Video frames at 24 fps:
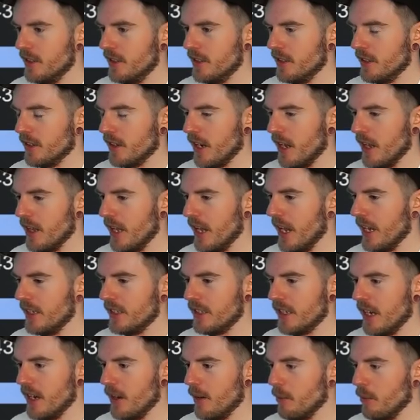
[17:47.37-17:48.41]
Okay, the ace
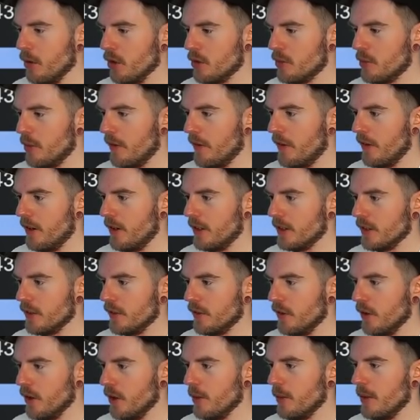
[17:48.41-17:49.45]
10 I much prefer as a
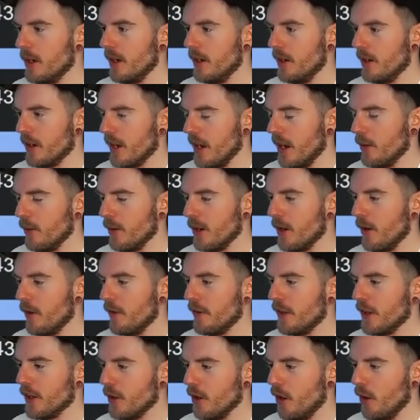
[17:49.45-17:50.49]
4 bet. Okay, we go for
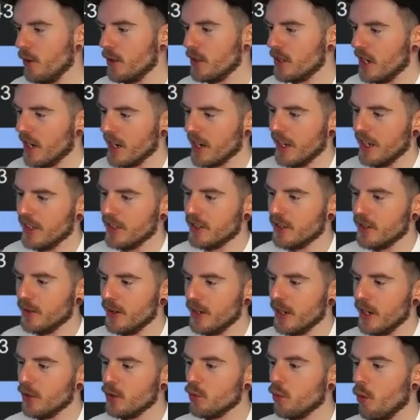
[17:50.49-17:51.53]
the call with jack 8
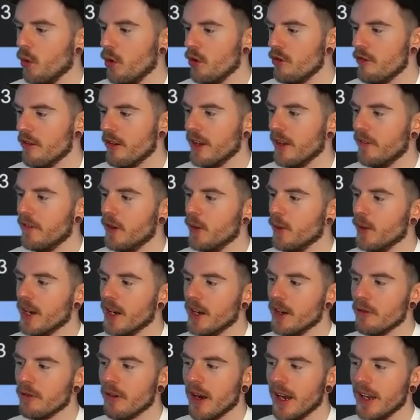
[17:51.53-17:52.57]
suited. I was wondering if you were going
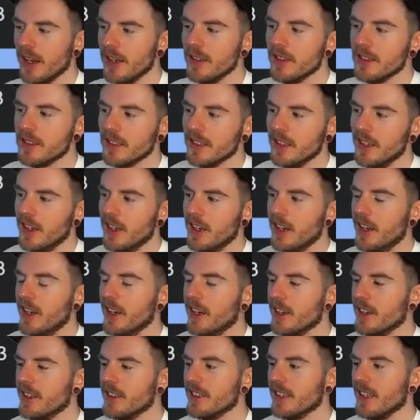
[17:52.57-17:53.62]
to raise,
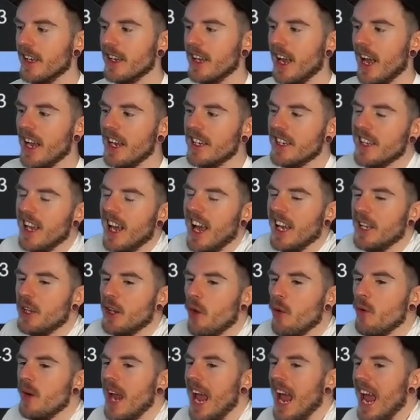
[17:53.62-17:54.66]
because like I I
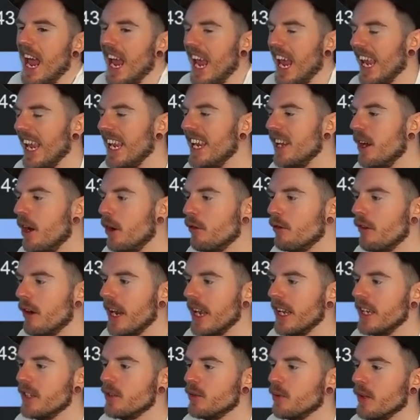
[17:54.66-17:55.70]
don't hate a
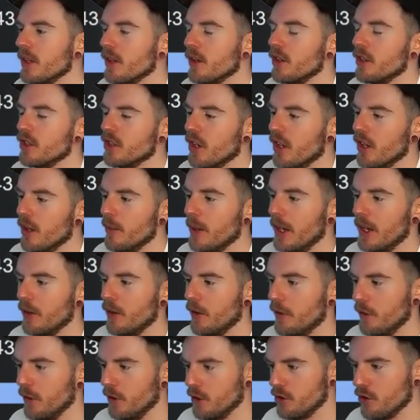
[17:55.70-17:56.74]
raise with a gut shot in the backdoor
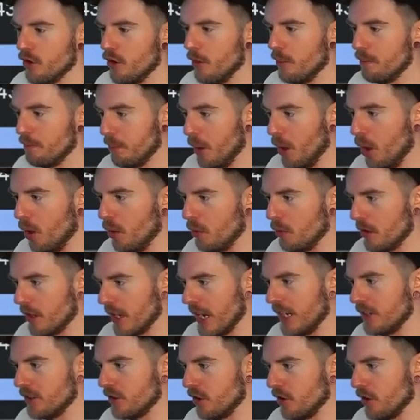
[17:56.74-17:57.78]
flush draw, but we're
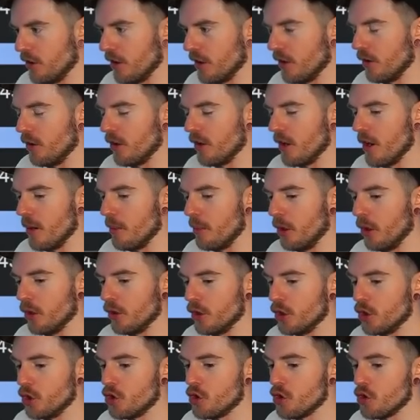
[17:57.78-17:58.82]
against under the gun on a board
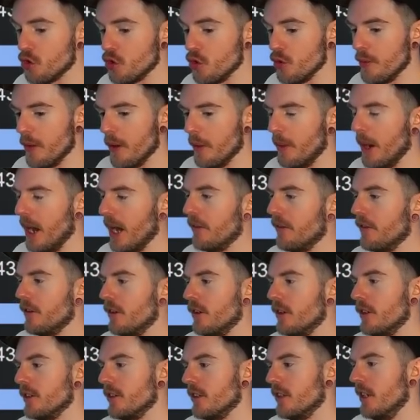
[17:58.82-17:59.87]
that's super bad for
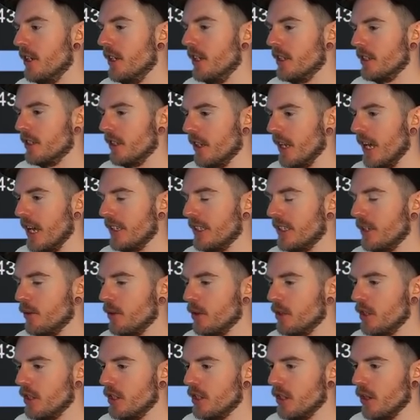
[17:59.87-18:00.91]
us. So I'd like to see what
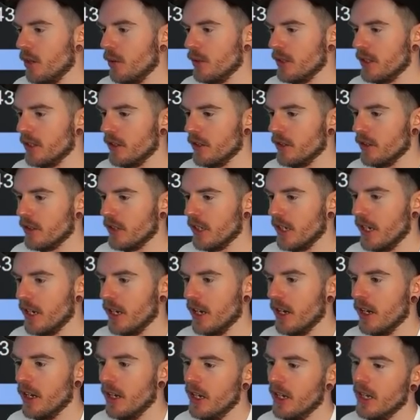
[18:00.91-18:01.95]
GTO Wizard does
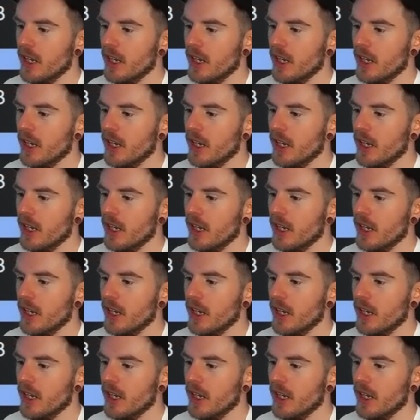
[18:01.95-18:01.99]
here.